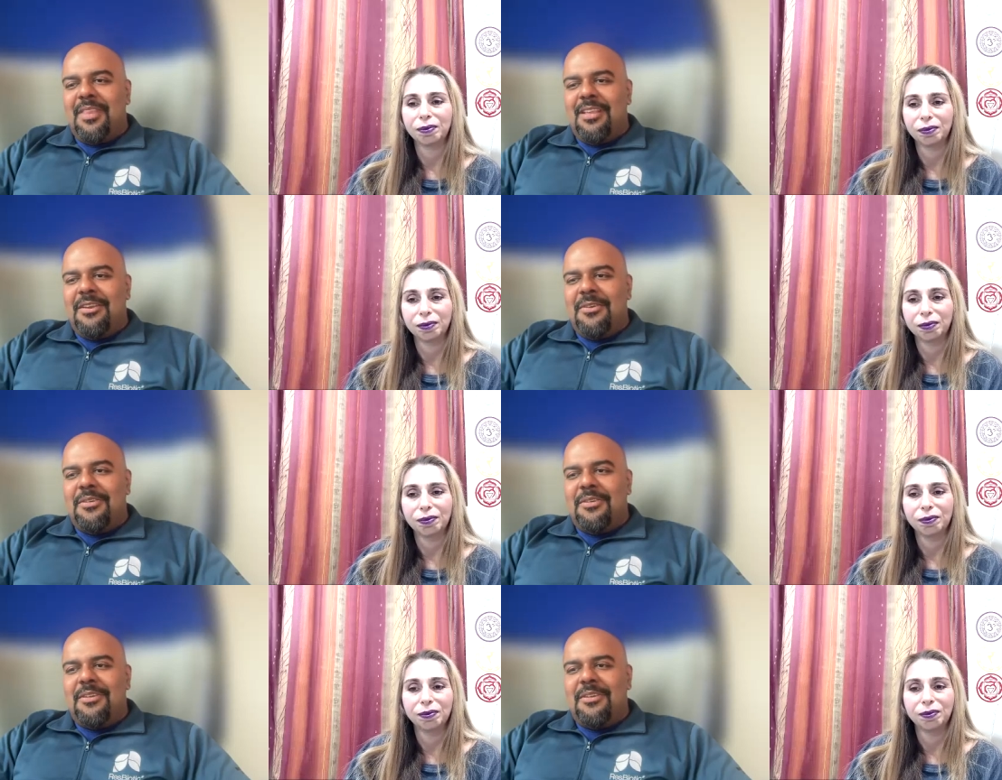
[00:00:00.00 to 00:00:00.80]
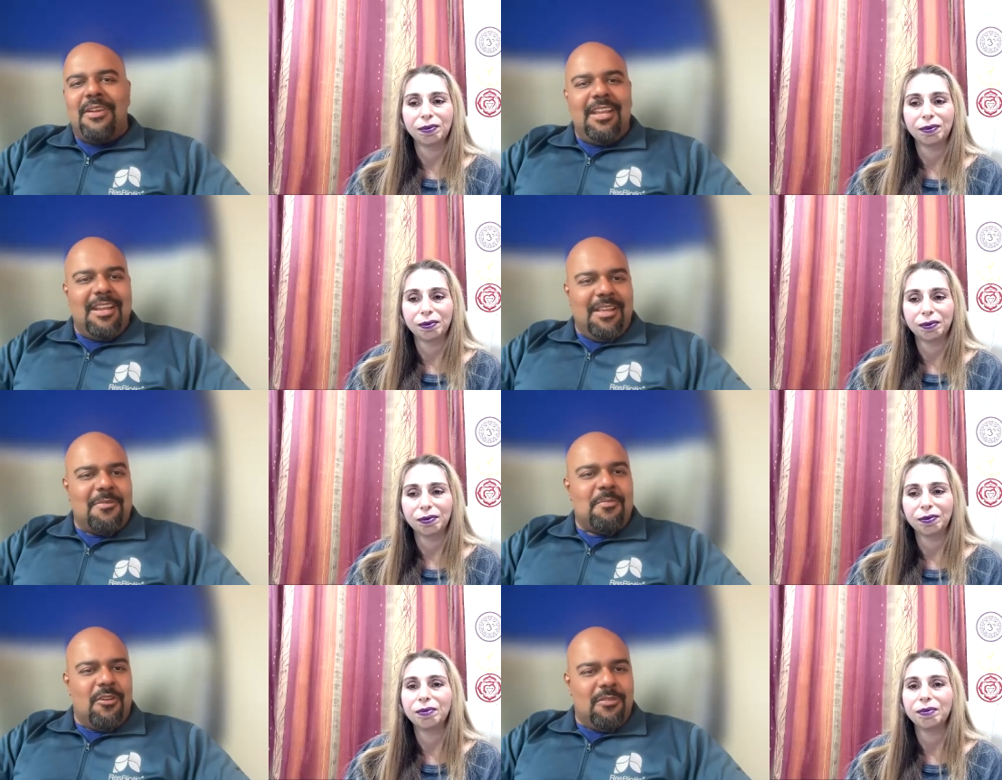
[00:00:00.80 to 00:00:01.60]
Speaker 1: you know, green as
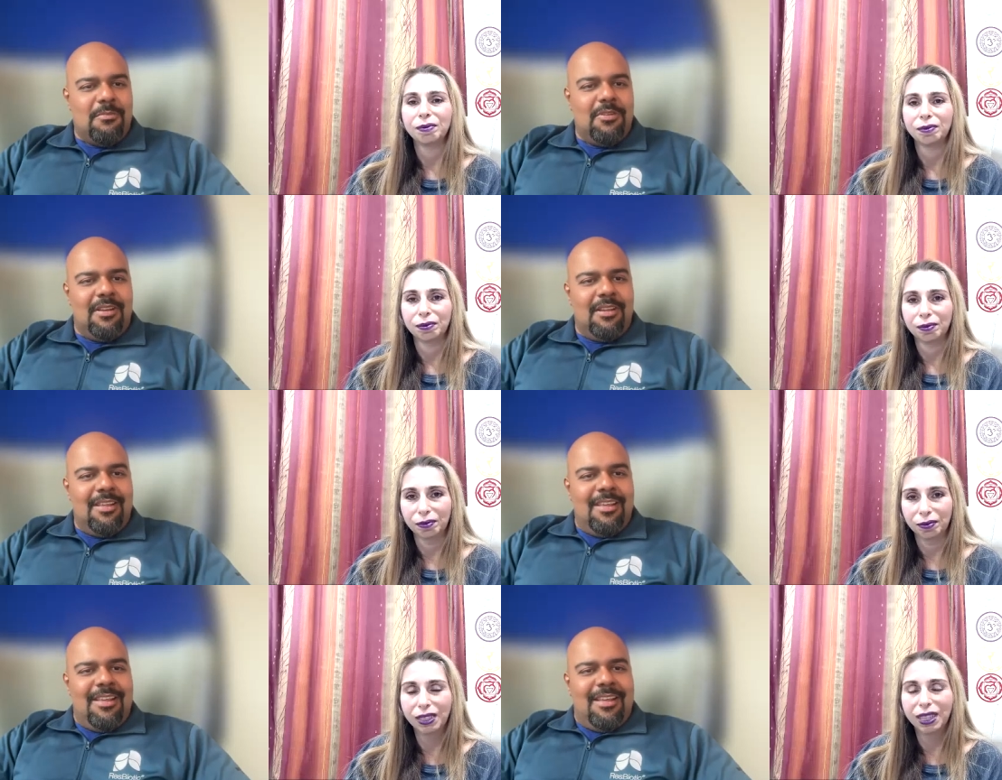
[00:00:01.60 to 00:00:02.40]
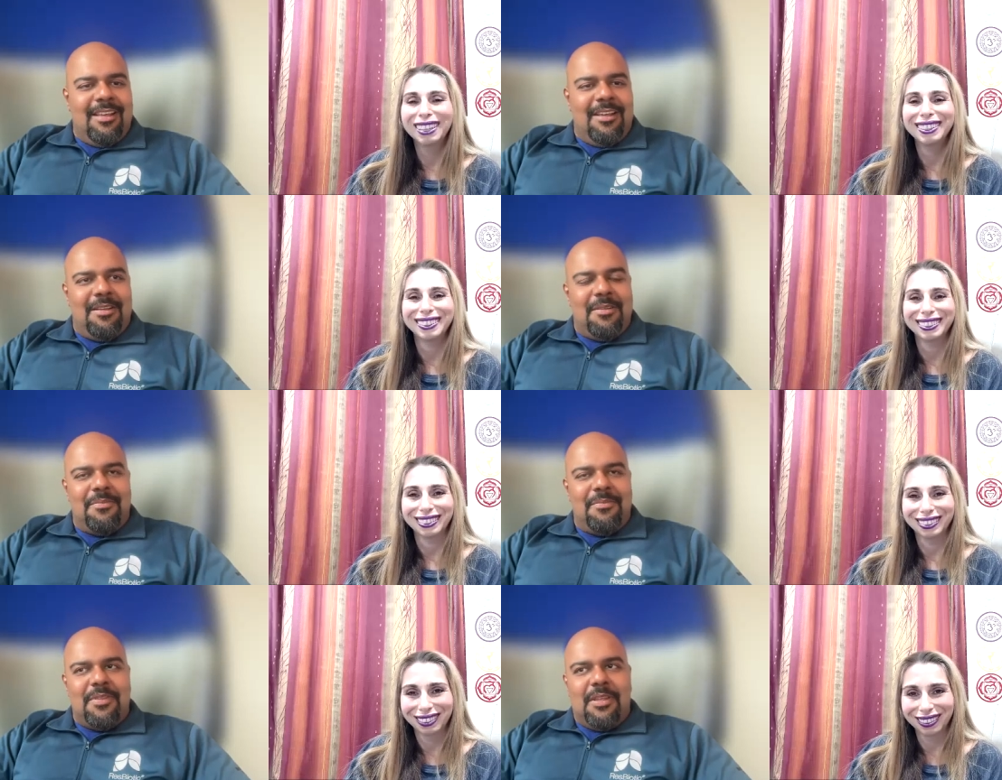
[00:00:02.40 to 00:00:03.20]
possible. Uh, yeah.
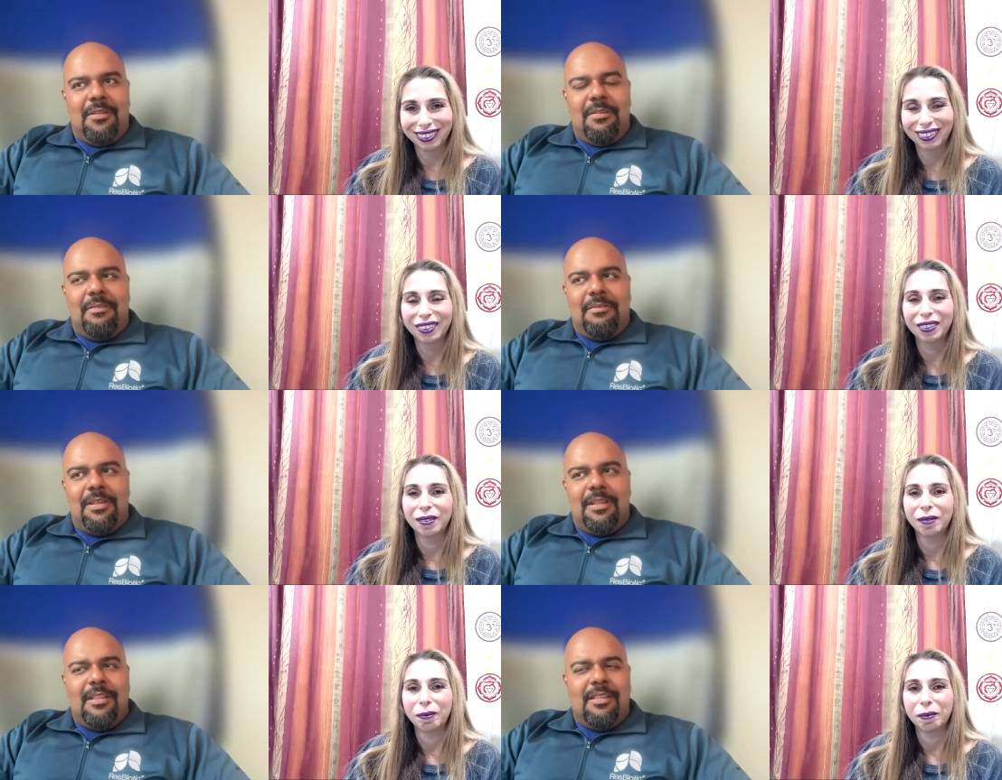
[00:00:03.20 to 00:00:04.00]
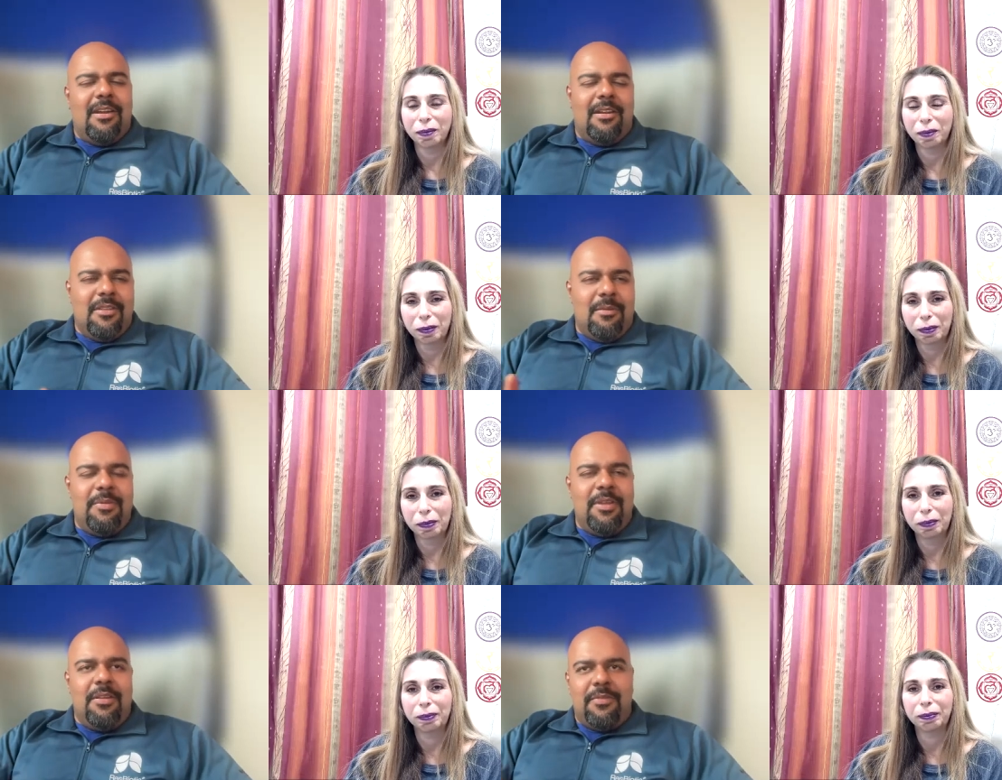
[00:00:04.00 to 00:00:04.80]
Uh, there are there are
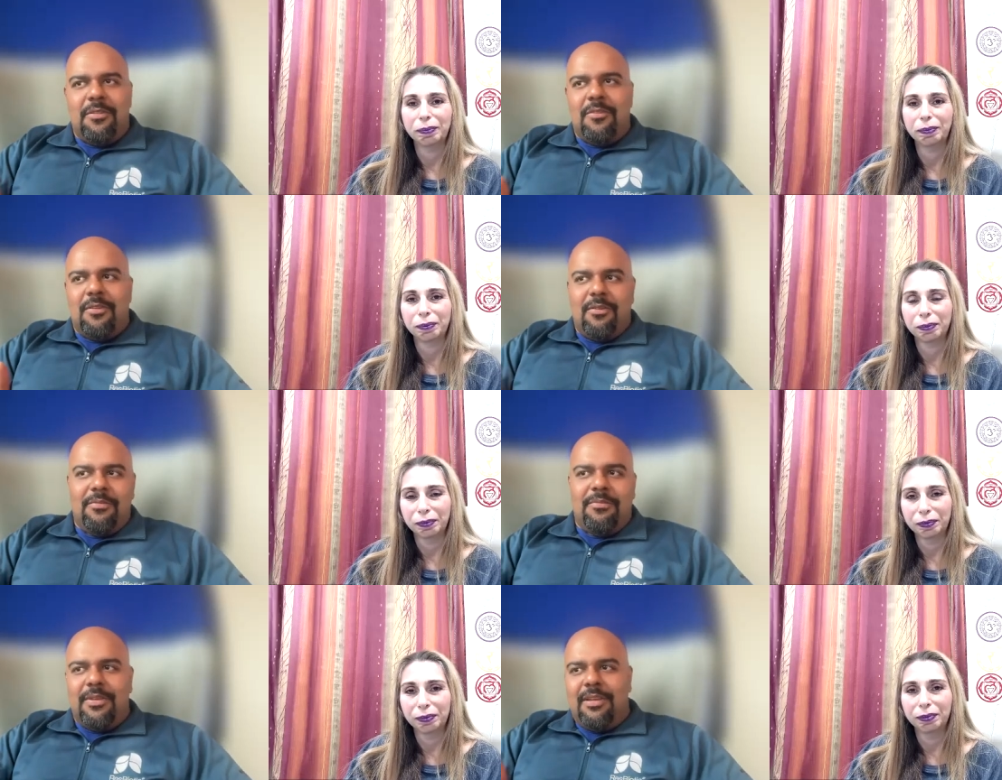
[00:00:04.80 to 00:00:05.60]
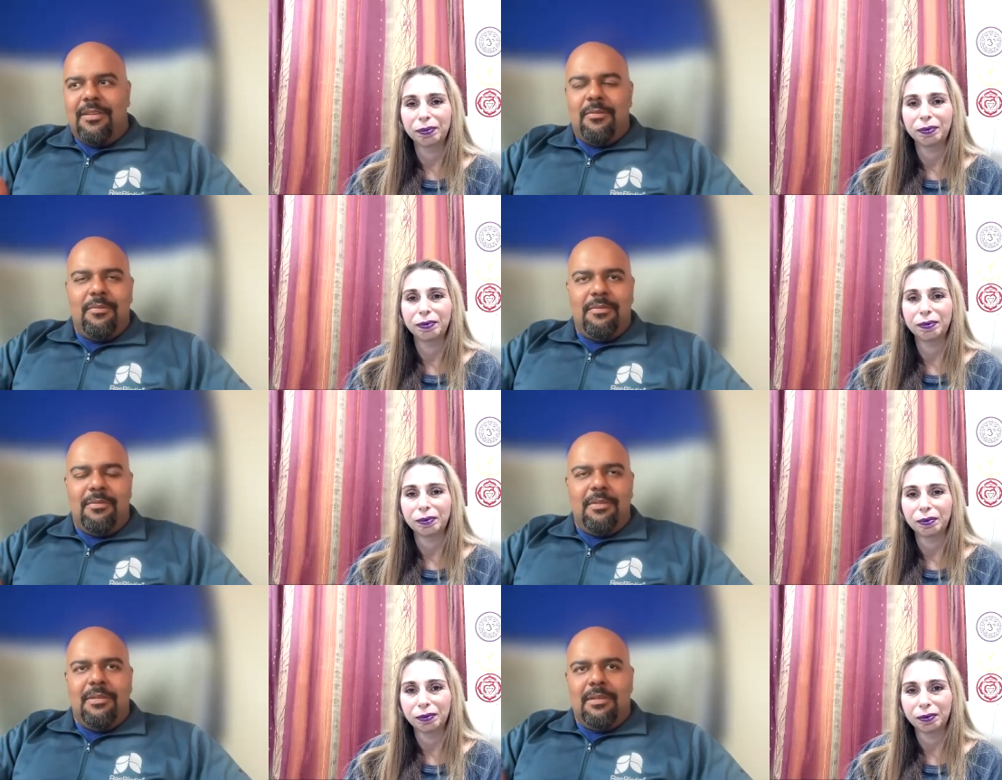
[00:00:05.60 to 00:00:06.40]
benefits of uh,
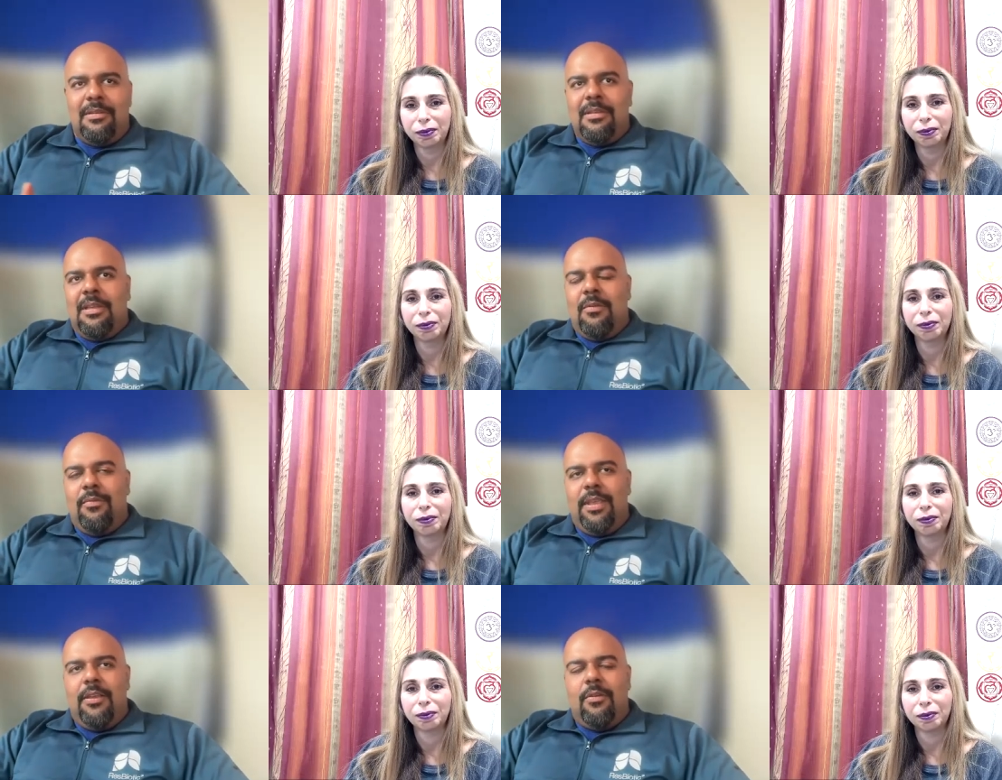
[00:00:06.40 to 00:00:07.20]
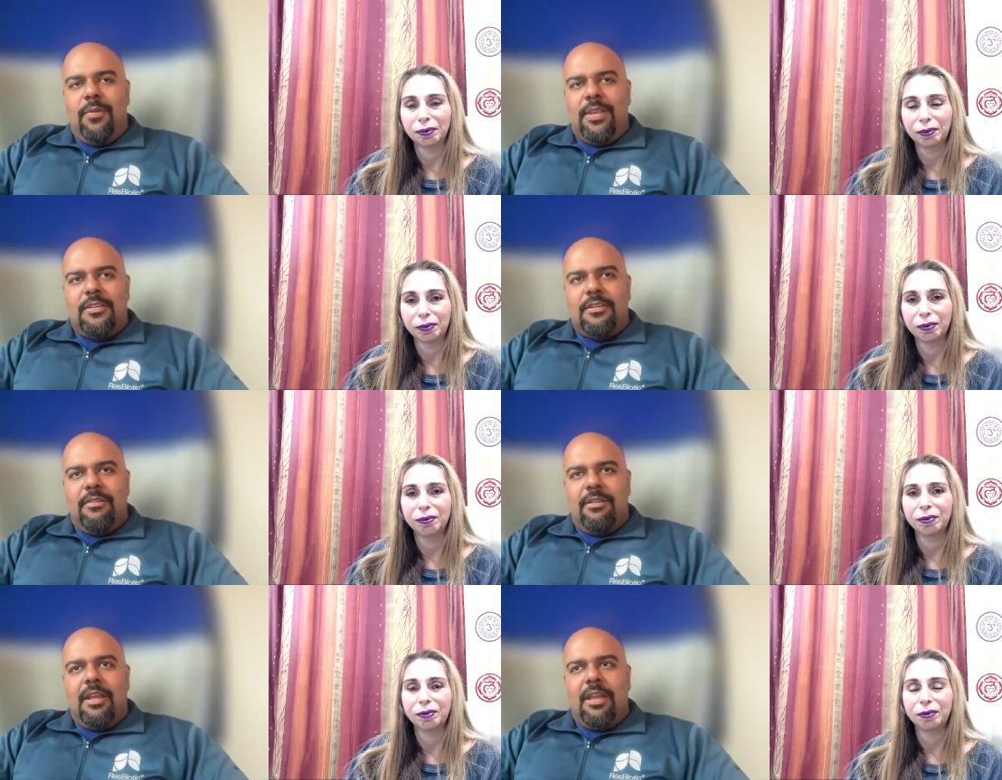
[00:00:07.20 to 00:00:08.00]
uh, vegan or
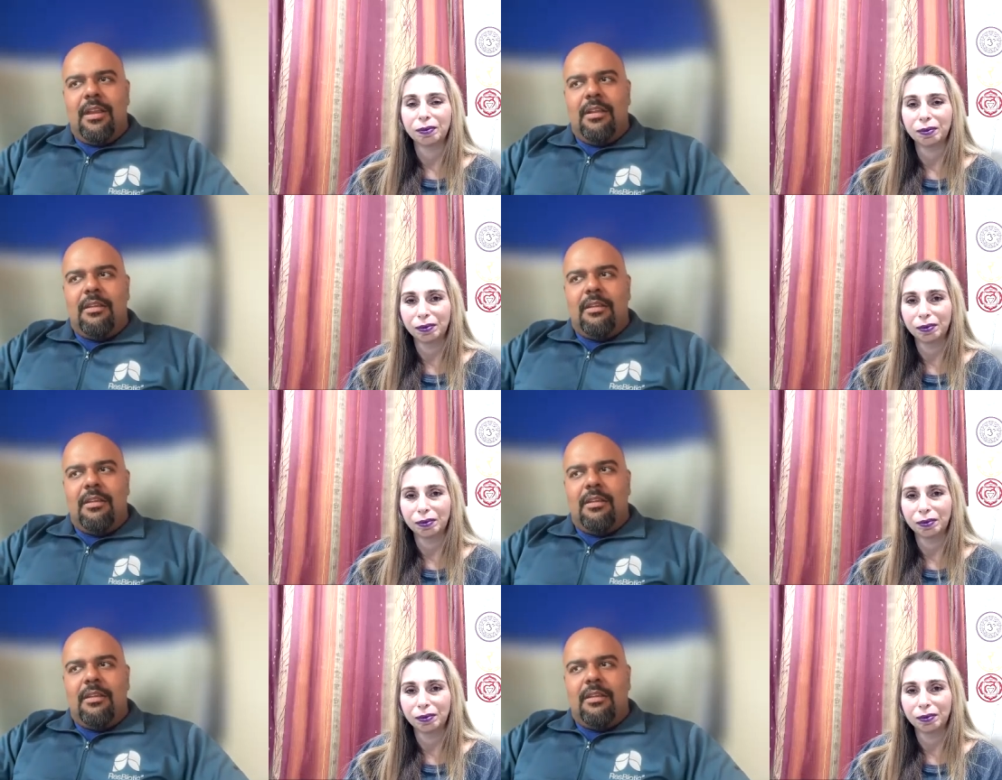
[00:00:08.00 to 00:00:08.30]
vegetarian diet,